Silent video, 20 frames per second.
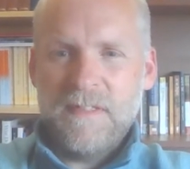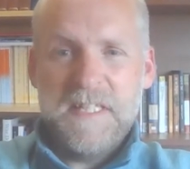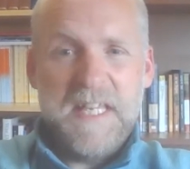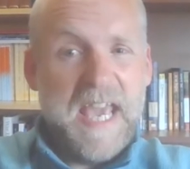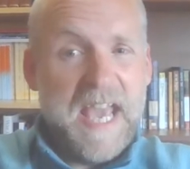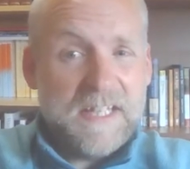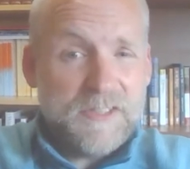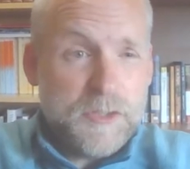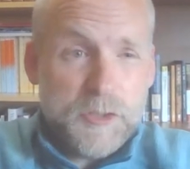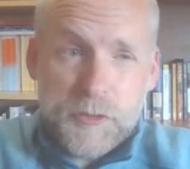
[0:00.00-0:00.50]

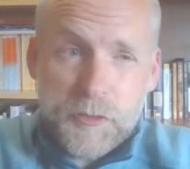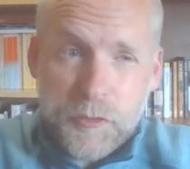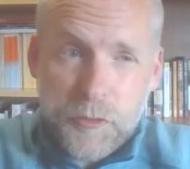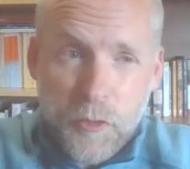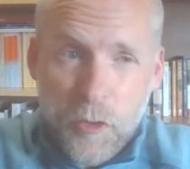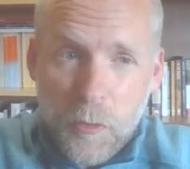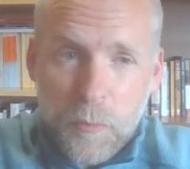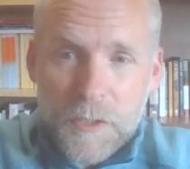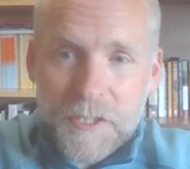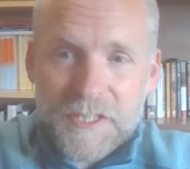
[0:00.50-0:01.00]
Yes, it's
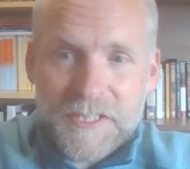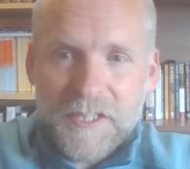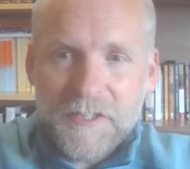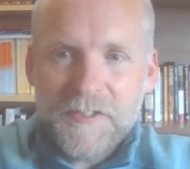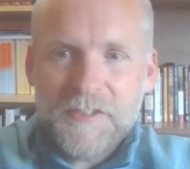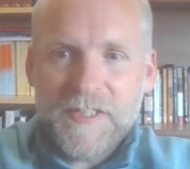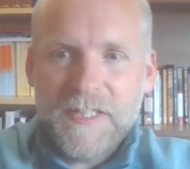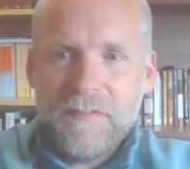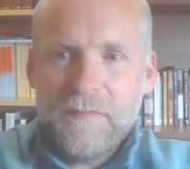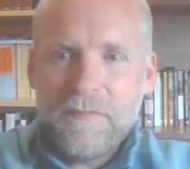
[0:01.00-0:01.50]
true, we're still
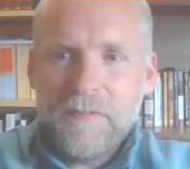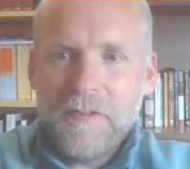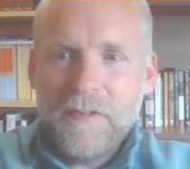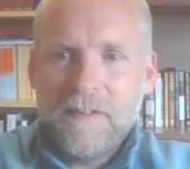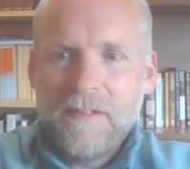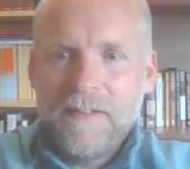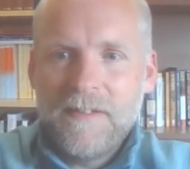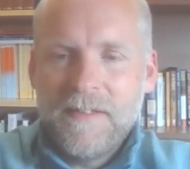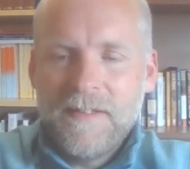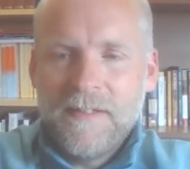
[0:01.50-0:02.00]

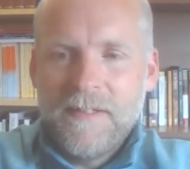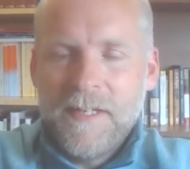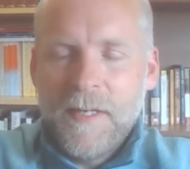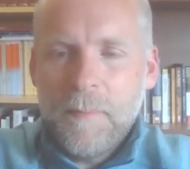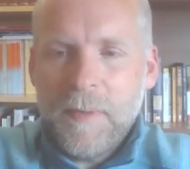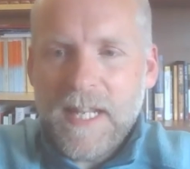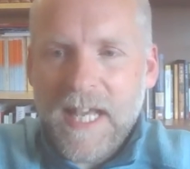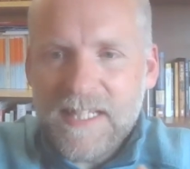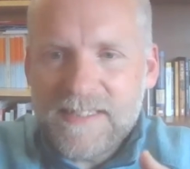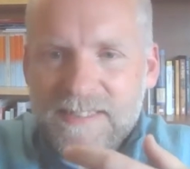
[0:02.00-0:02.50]
sinful.
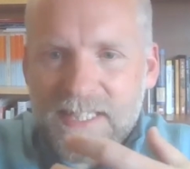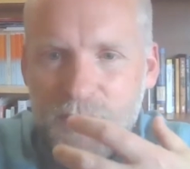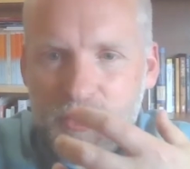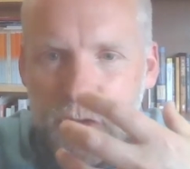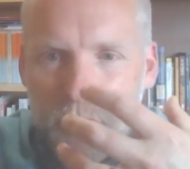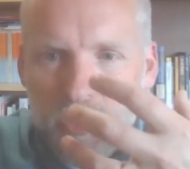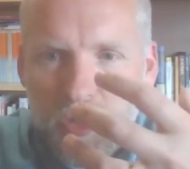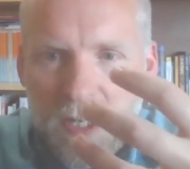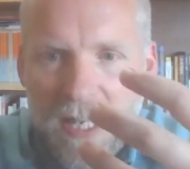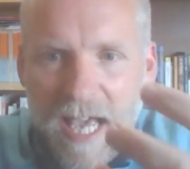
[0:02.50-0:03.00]
But as this
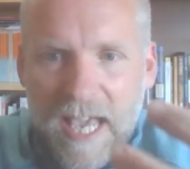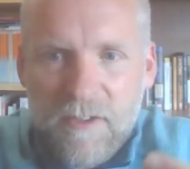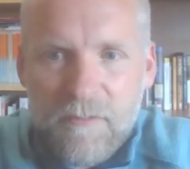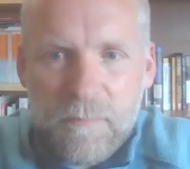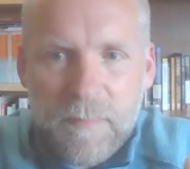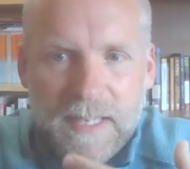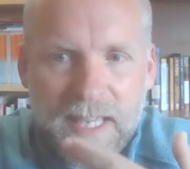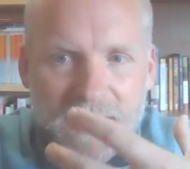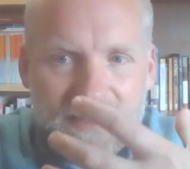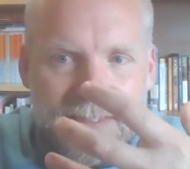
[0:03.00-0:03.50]
new life
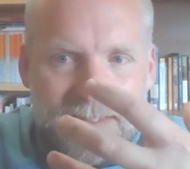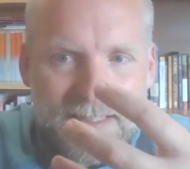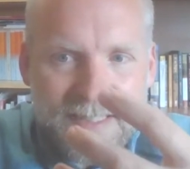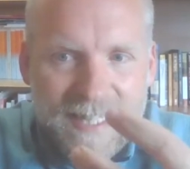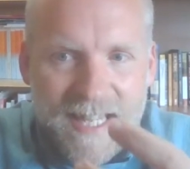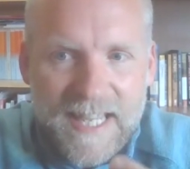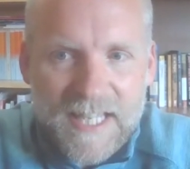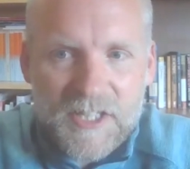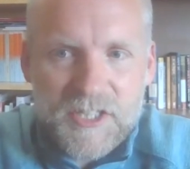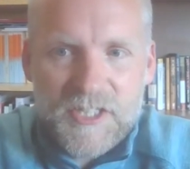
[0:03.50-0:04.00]
begins to
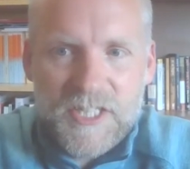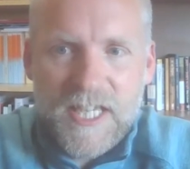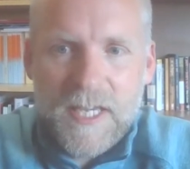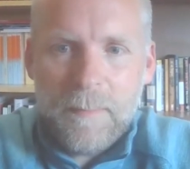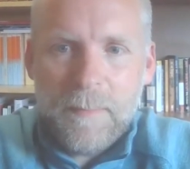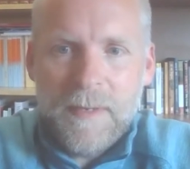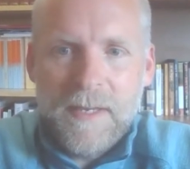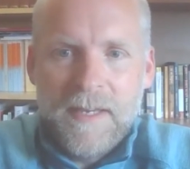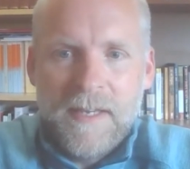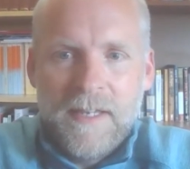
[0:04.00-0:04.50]
take
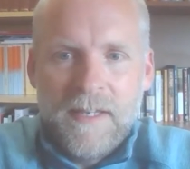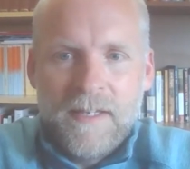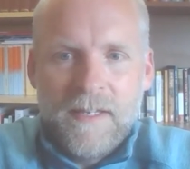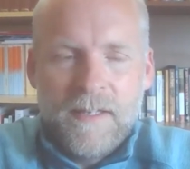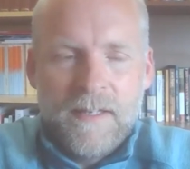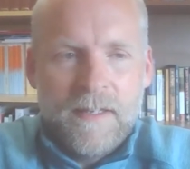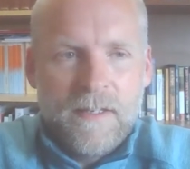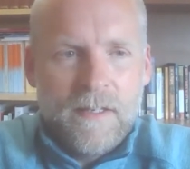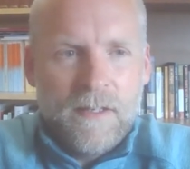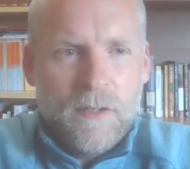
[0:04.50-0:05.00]
shape,
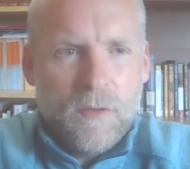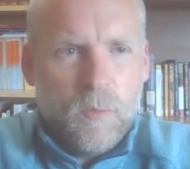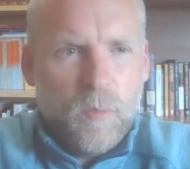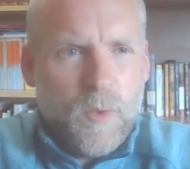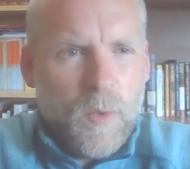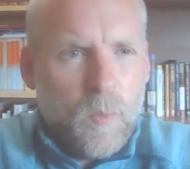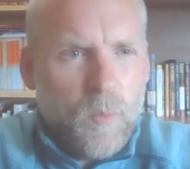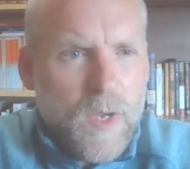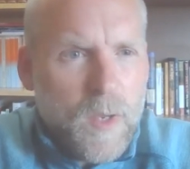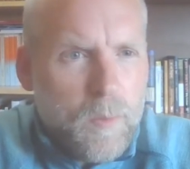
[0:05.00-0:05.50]

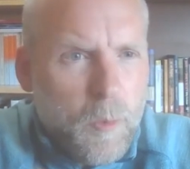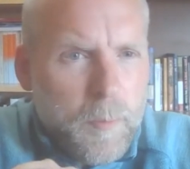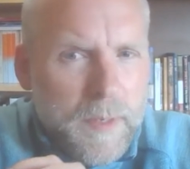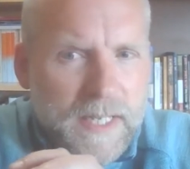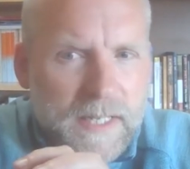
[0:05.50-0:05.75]
we will